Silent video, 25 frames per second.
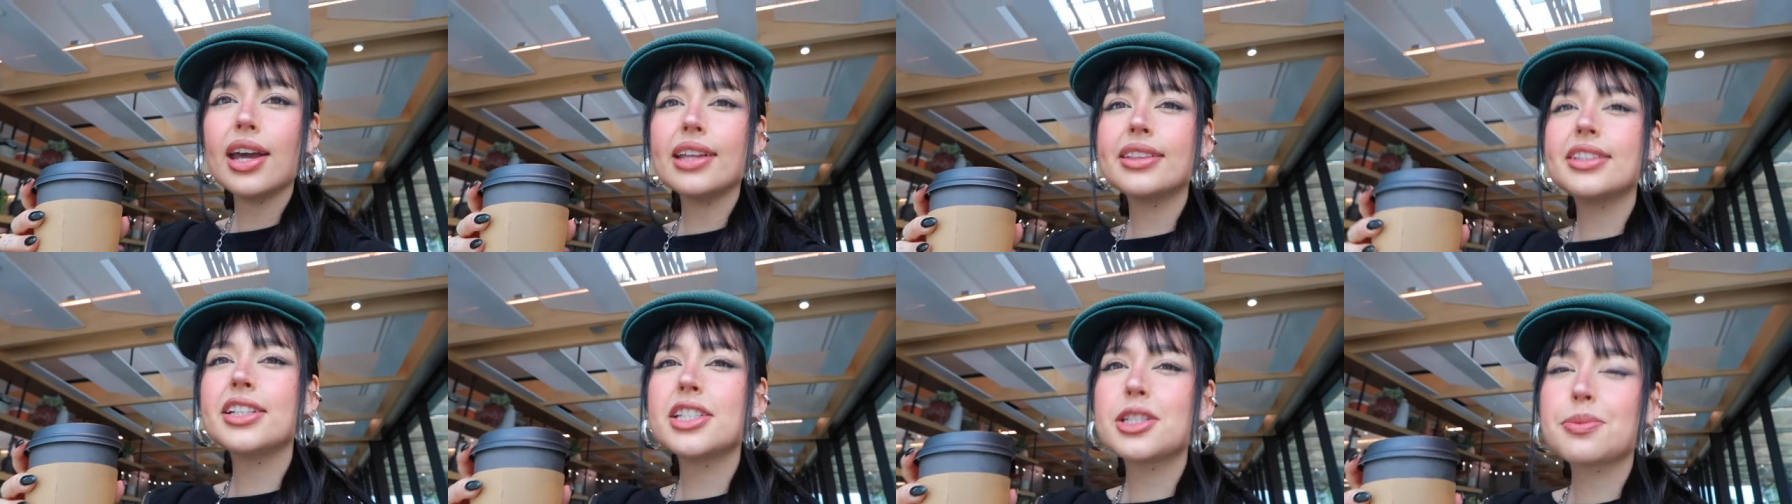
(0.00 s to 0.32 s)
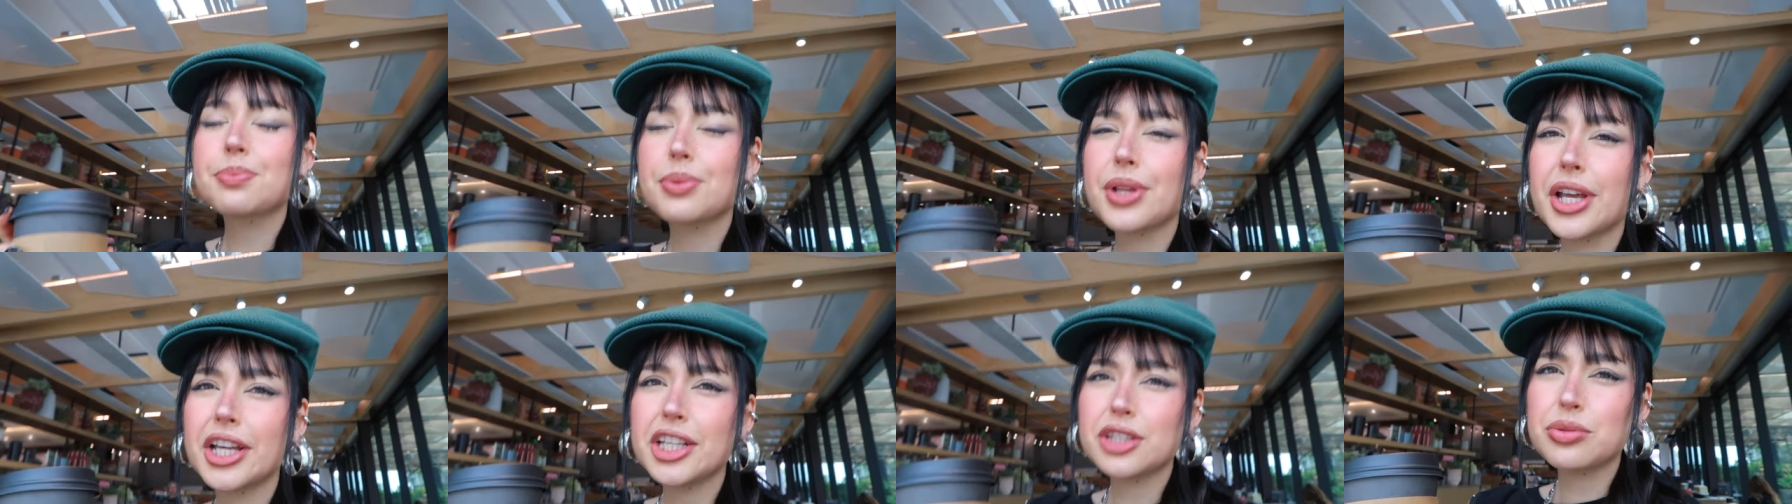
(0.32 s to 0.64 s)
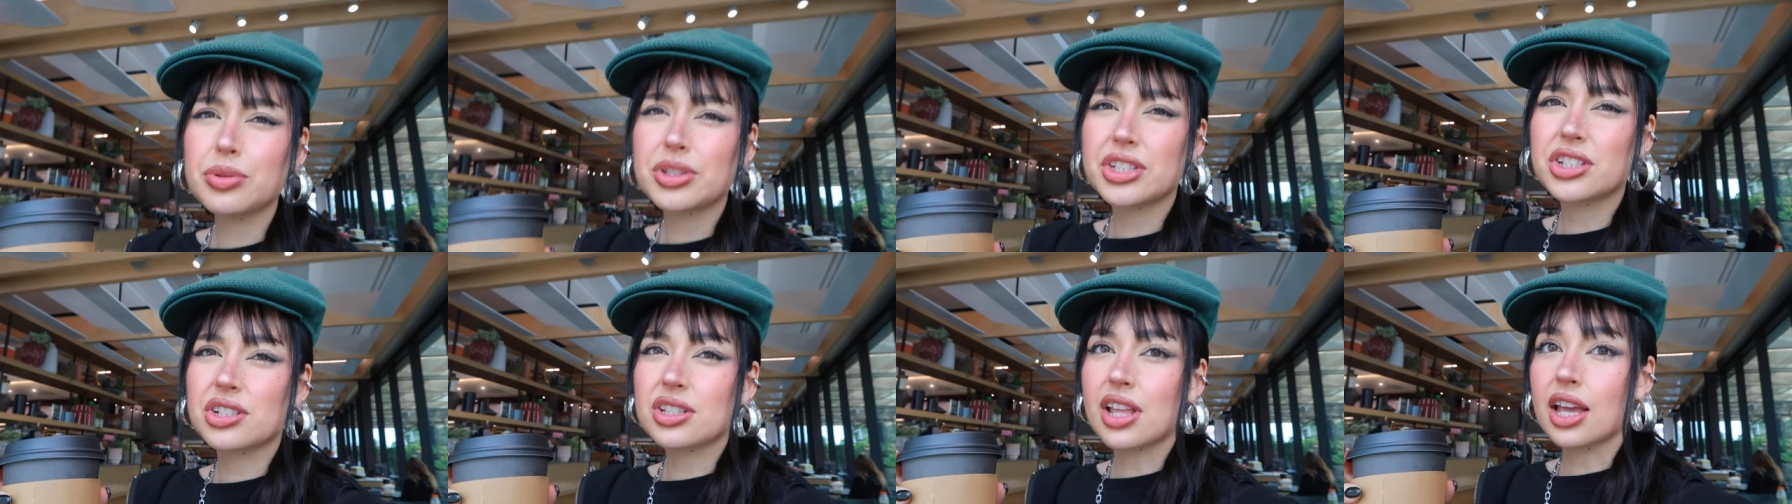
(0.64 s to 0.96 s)
at this
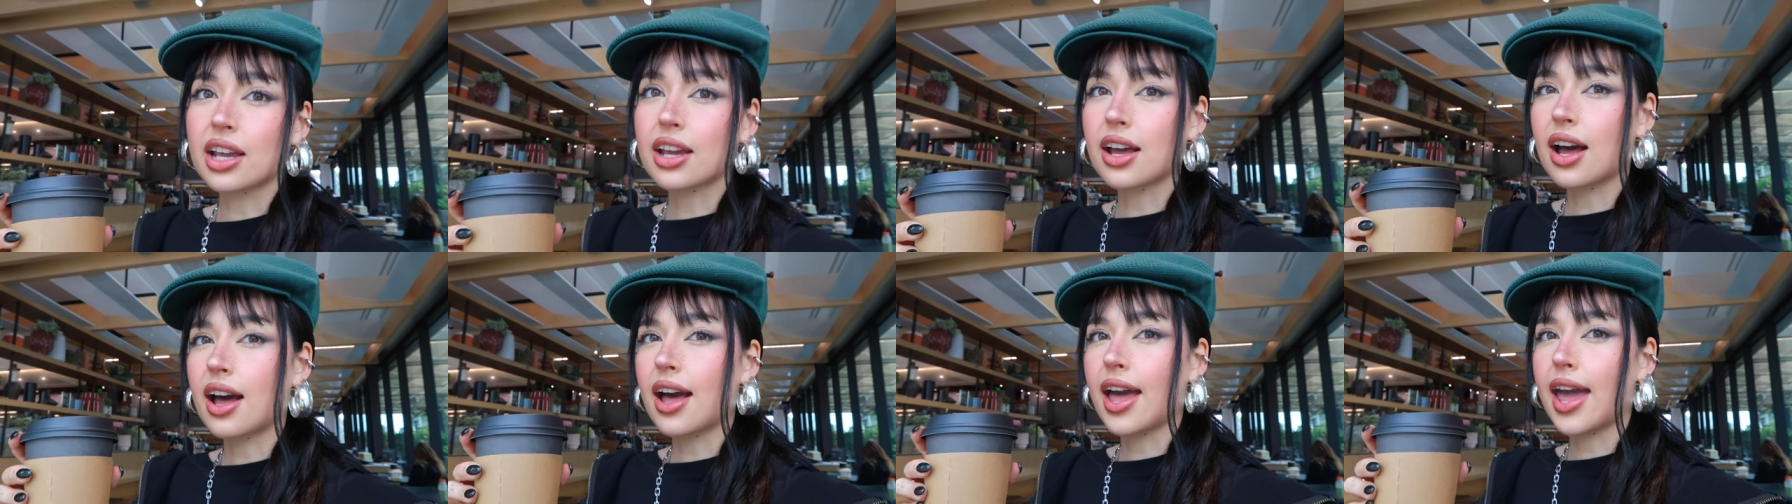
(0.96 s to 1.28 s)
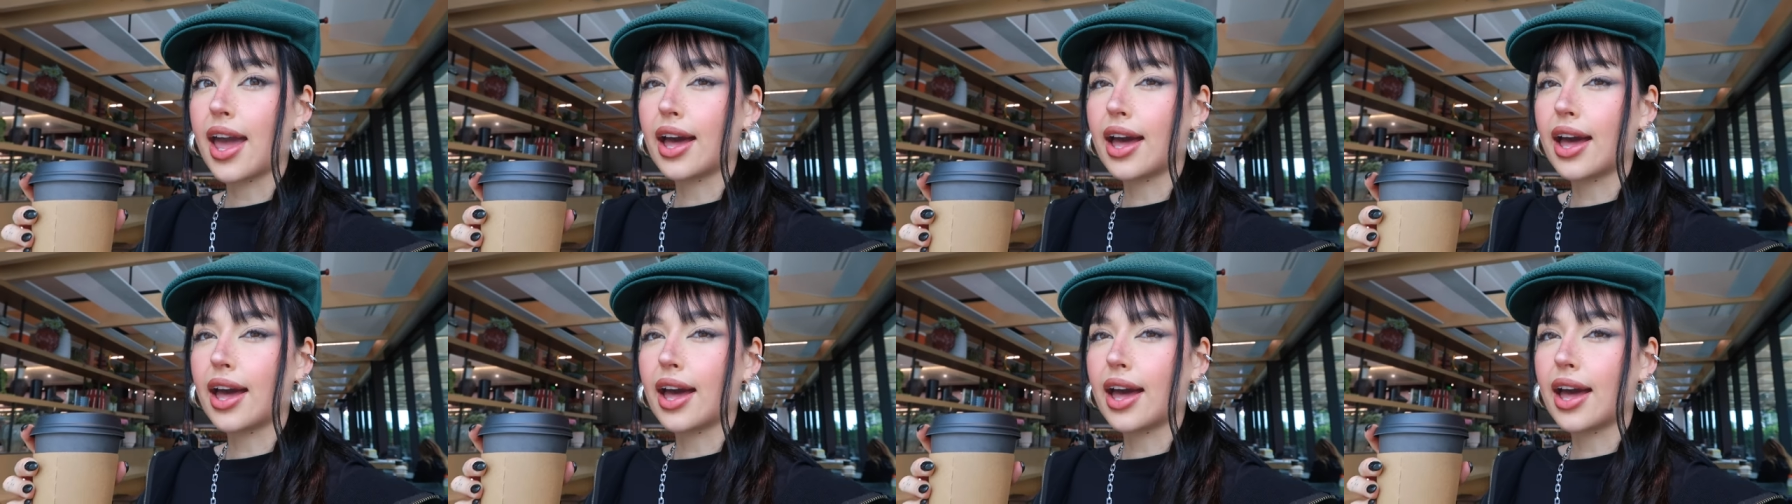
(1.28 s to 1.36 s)
place, which is like a